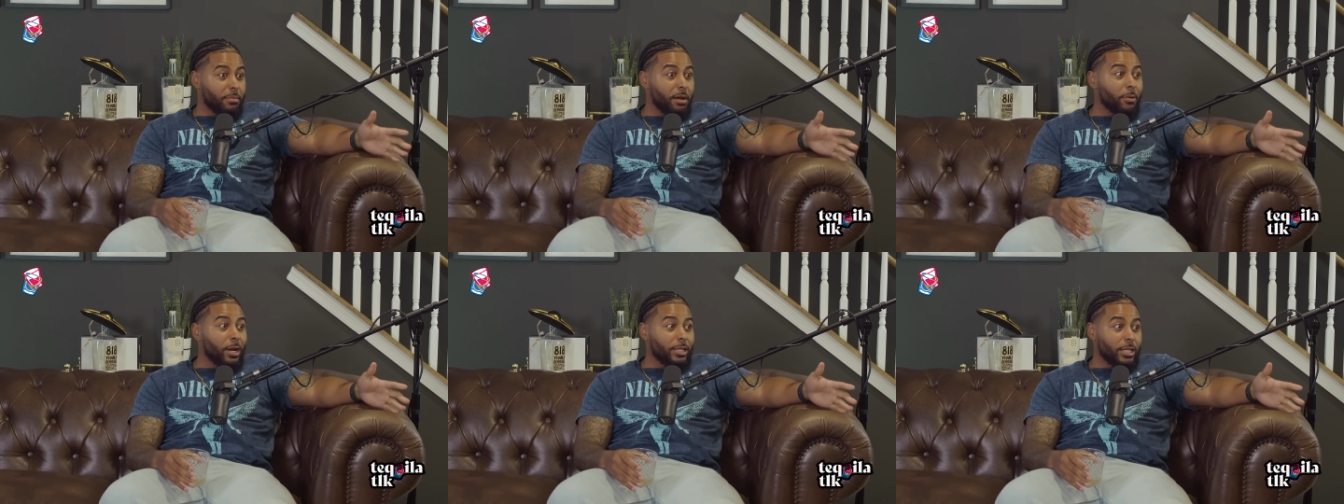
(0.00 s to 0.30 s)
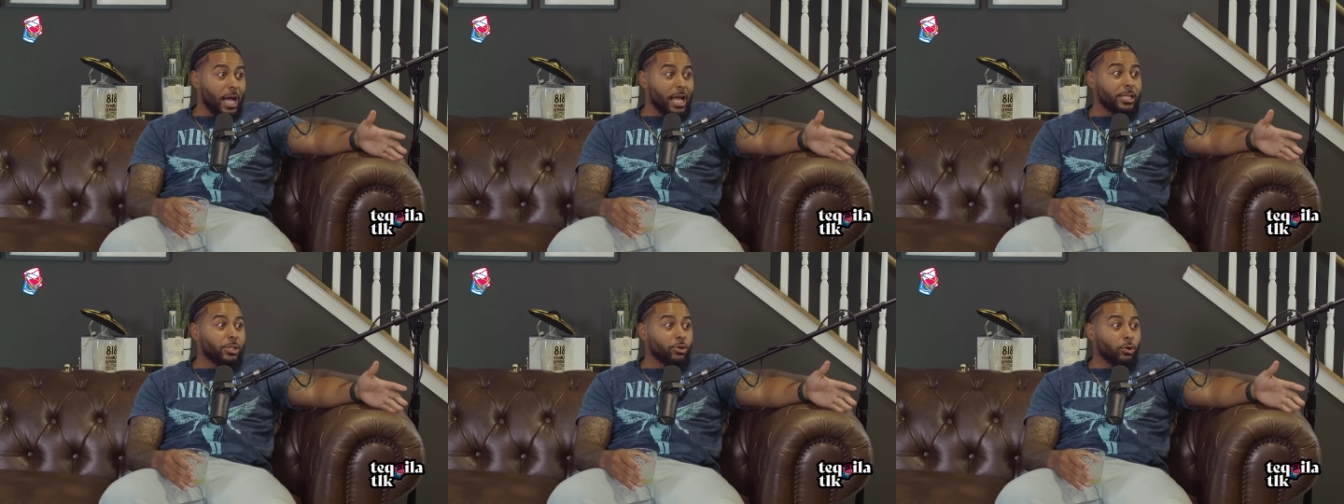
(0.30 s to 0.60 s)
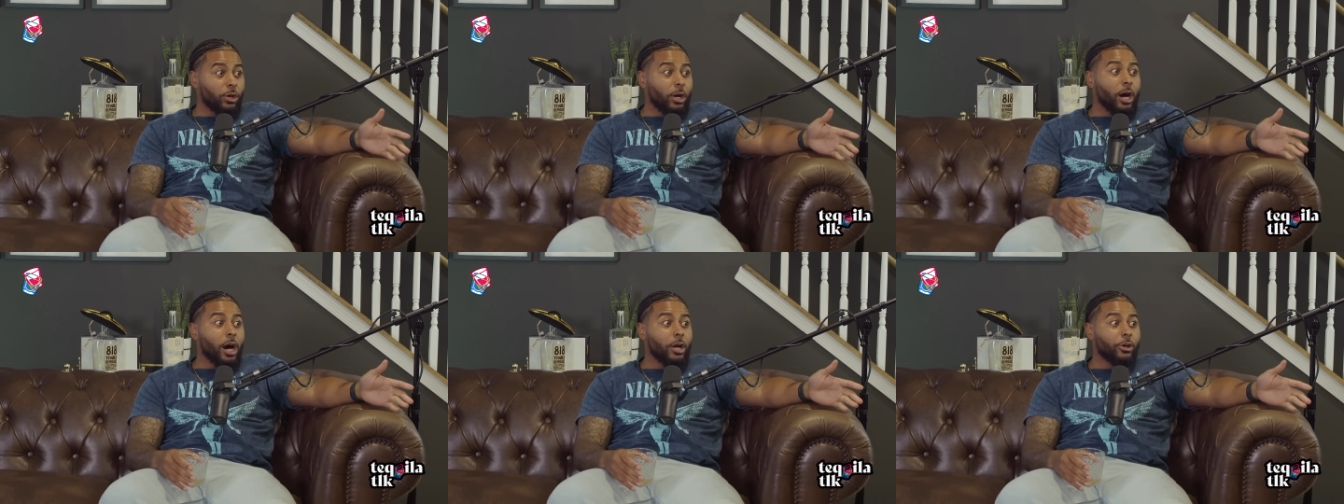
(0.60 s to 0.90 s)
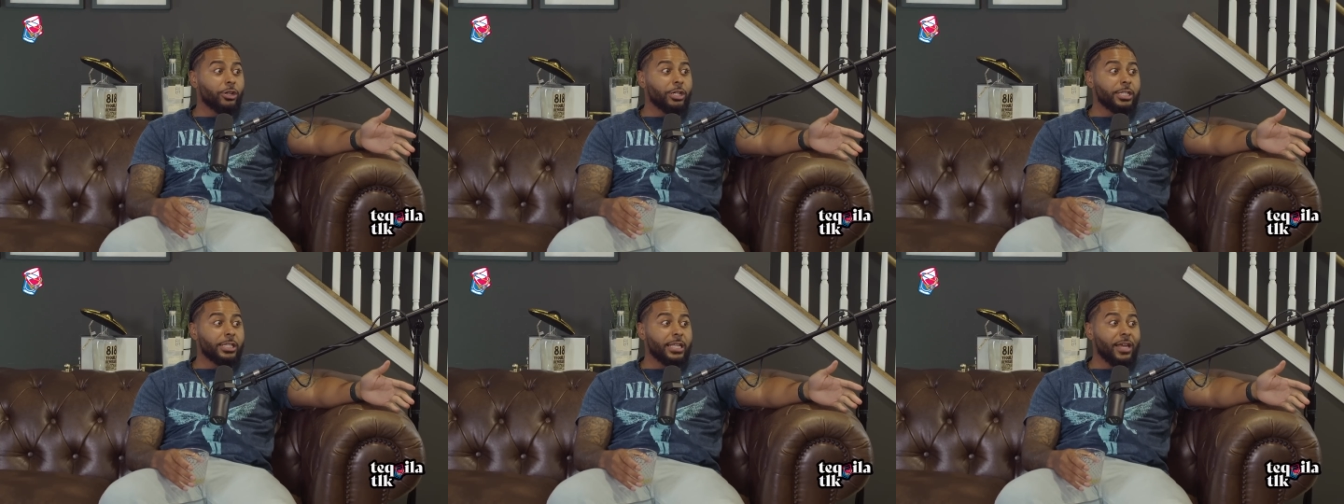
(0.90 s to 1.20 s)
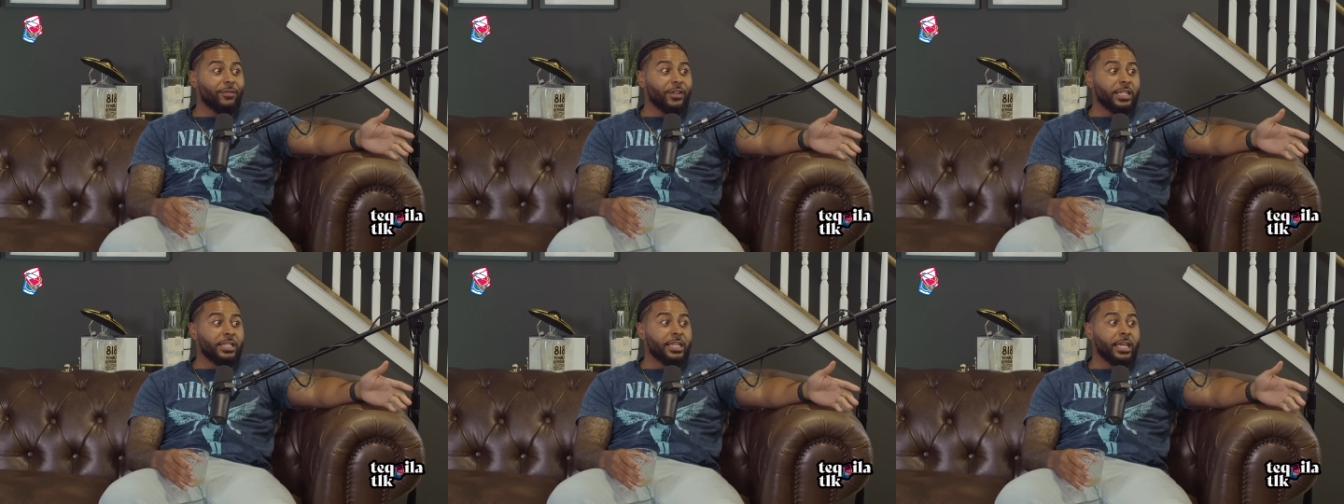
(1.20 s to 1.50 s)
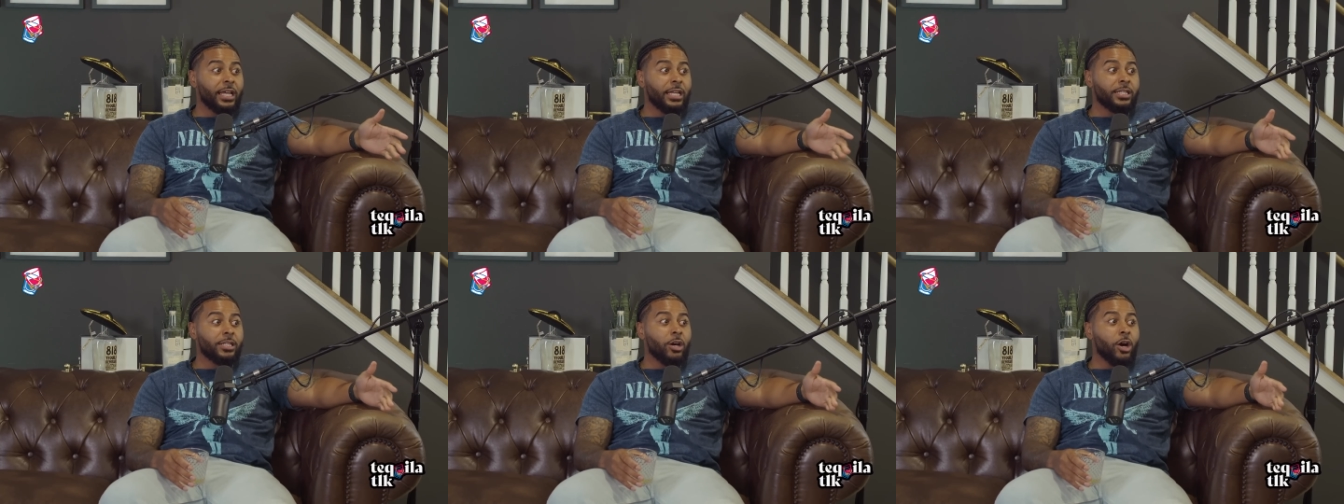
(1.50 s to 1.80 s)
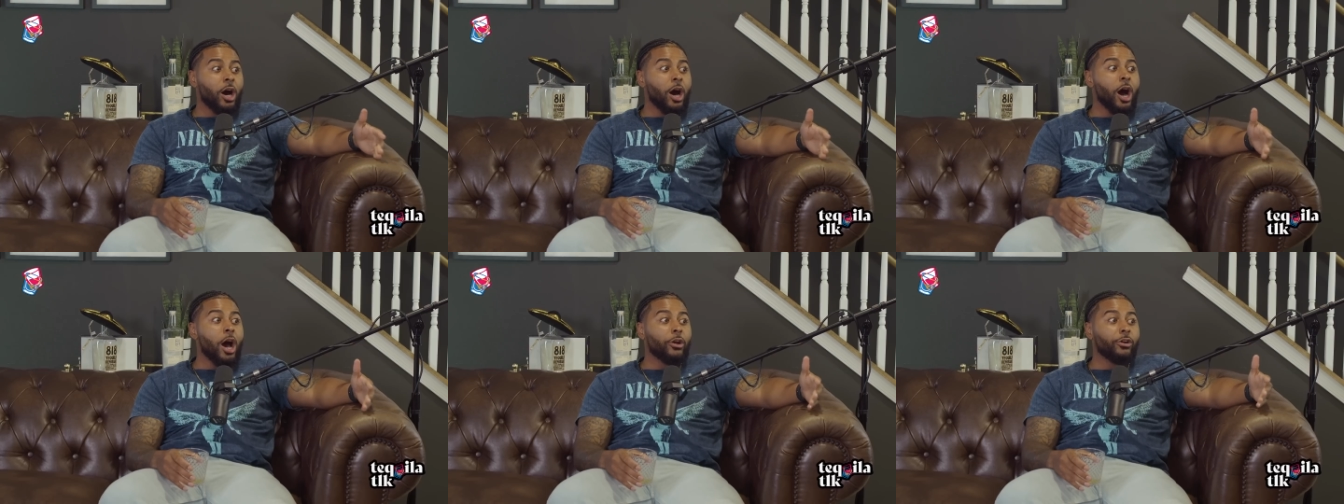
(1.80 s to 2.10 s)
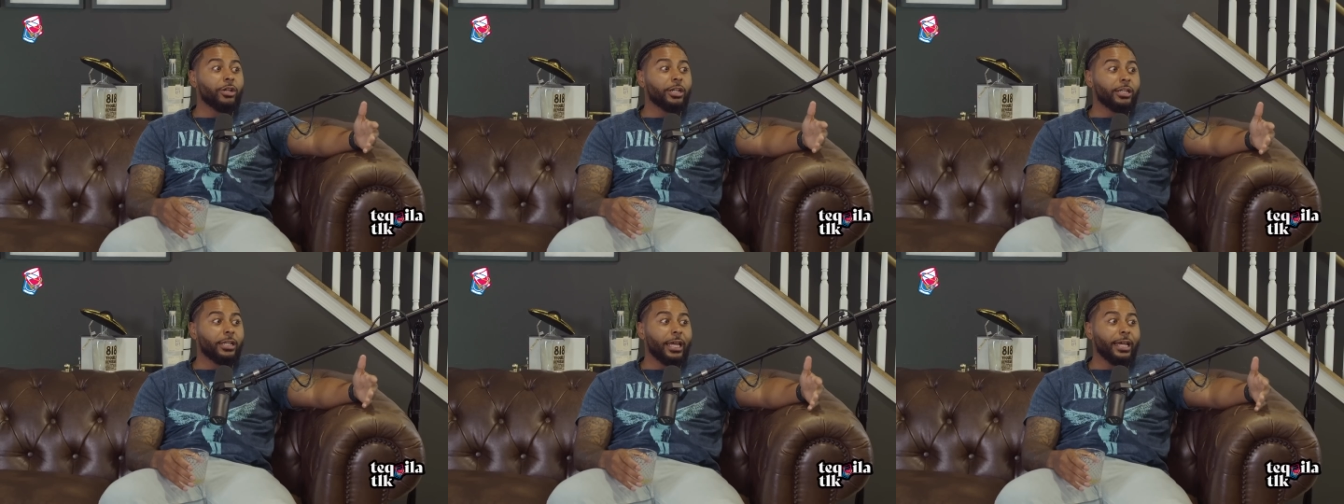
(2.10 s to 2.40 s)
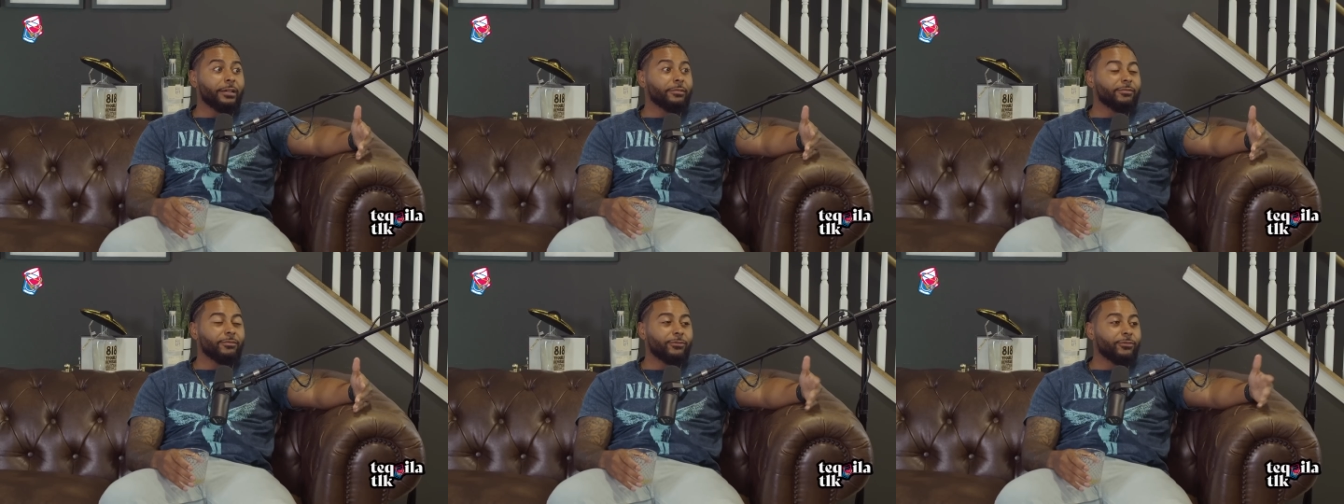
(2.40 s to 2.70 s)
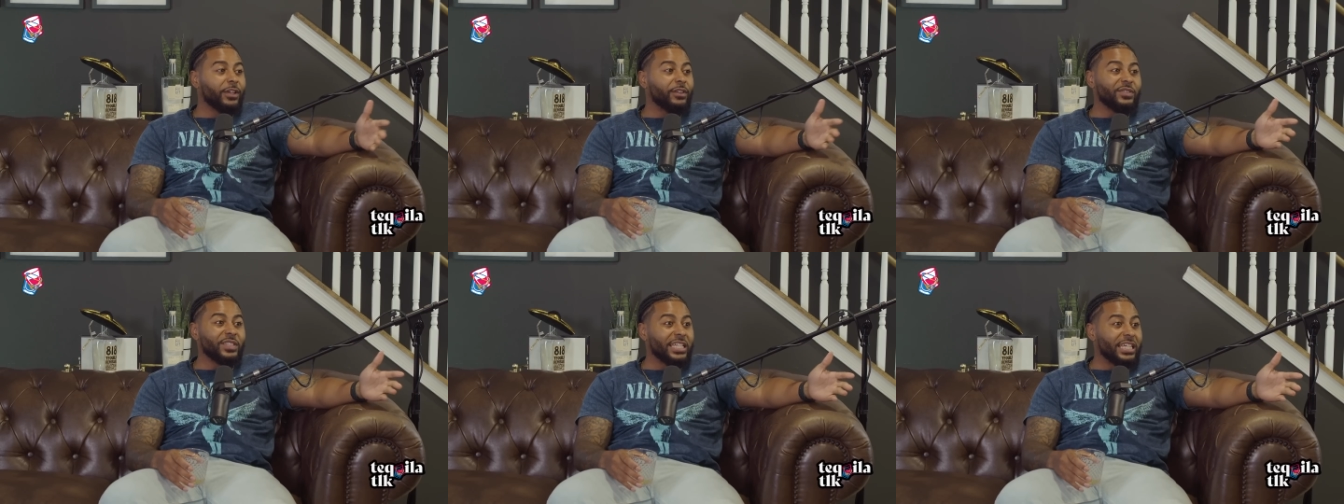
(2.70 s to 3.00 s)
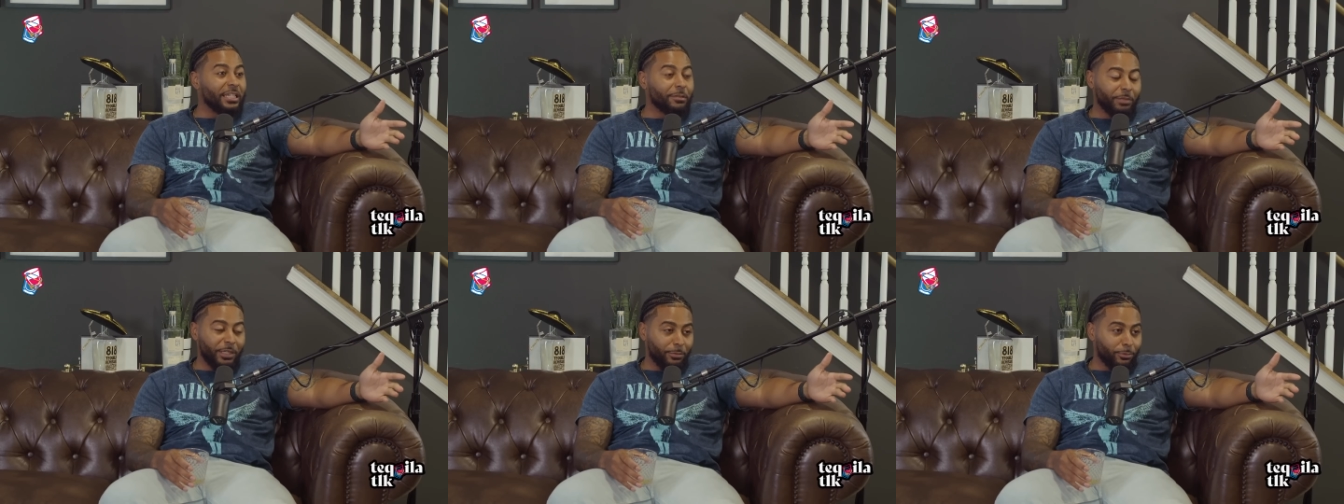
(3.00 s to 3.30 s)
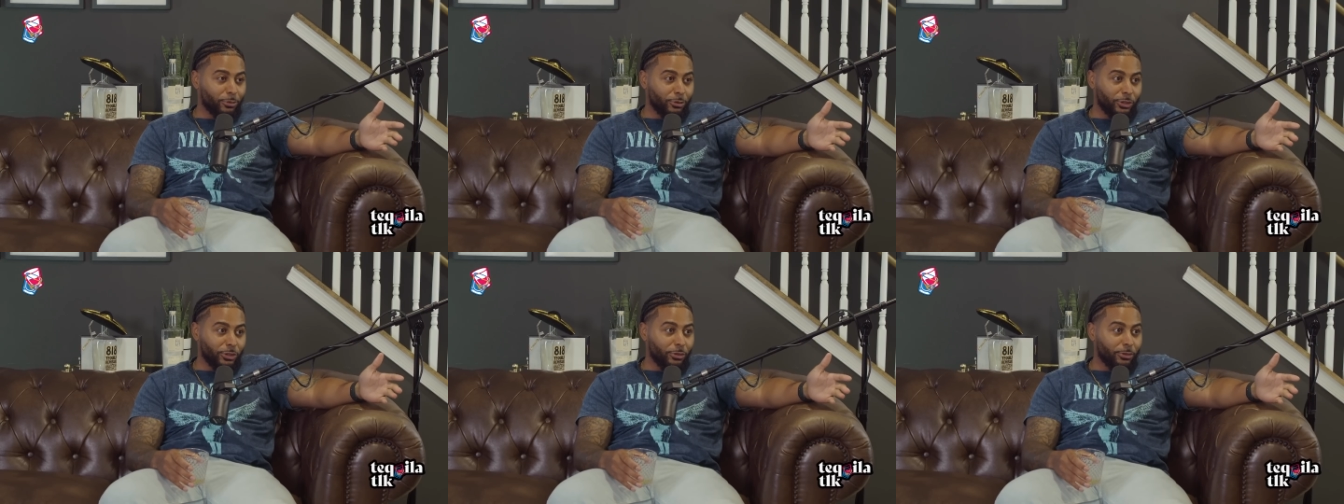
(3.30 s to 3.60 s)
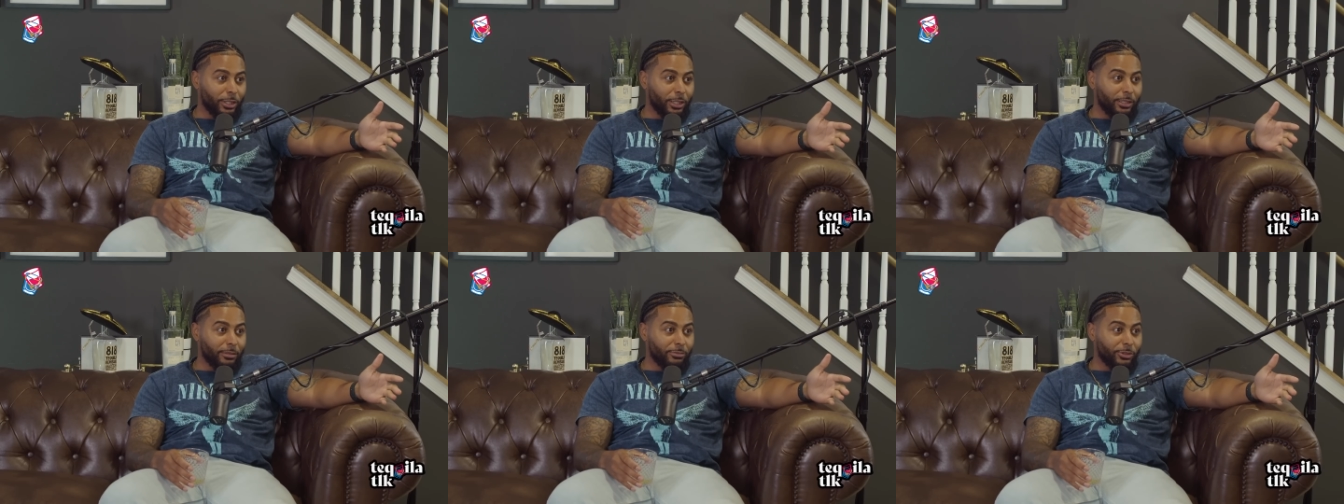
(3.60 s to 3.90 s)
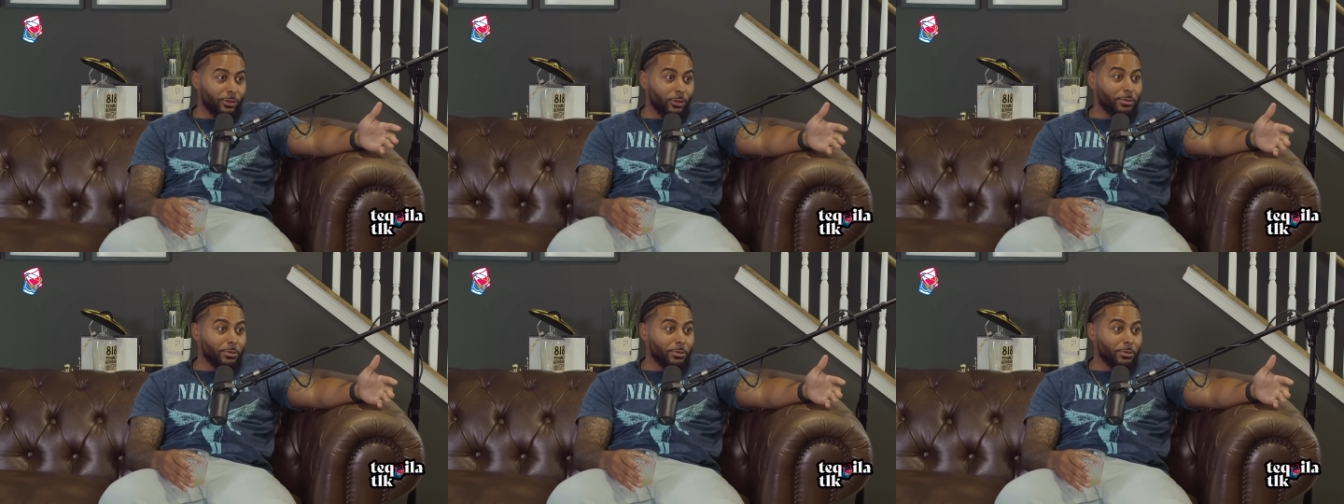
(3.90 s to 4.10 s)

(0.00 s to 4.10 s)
remember, I sold 170 tickets. 115 people showed up. So